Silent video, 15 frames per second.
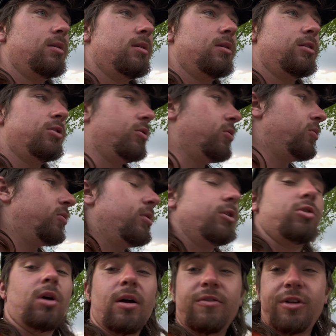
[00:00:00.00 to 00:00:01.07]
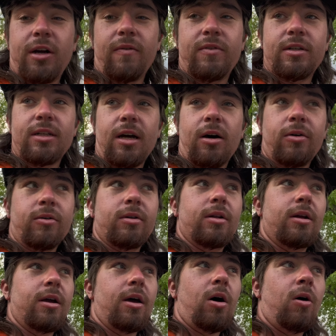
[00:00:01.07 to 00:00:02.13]
so the drive shaft is out.
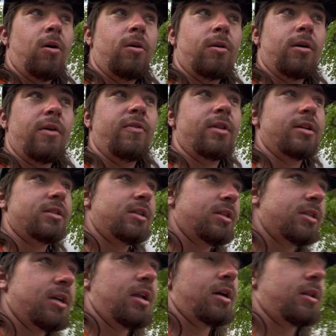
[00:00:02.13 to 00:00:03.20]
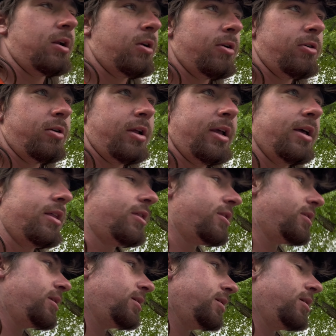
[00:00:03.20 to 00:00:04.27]
All everything's disconnected
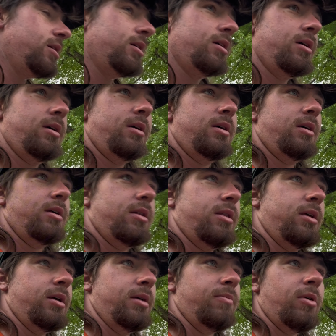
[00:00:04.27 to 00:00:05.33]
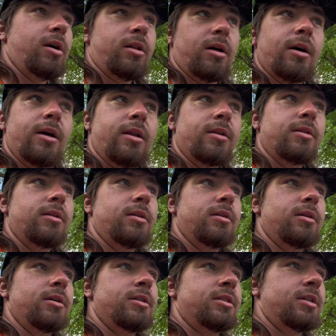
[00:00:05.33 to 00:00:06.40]
underneath. The brake line
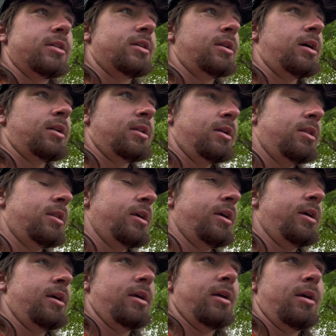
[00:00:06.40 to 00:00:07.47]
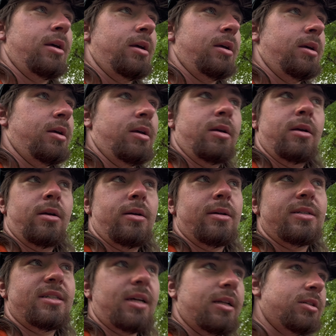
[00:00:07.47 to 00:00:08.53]
is disconnected. The
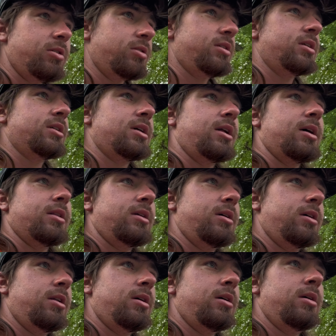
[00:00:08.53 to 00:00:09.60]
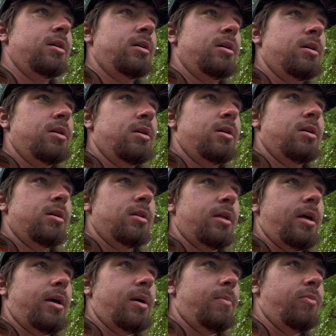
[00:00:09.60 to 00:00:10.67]
sensor is disconnected.
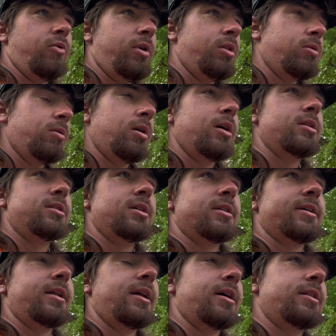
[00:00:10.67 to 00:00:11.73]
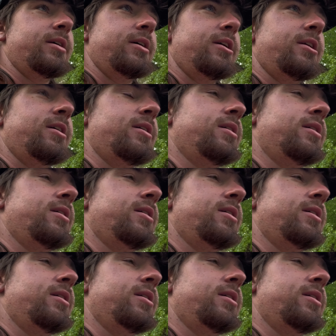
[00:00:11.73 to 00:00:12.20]
Breather line's disconnected.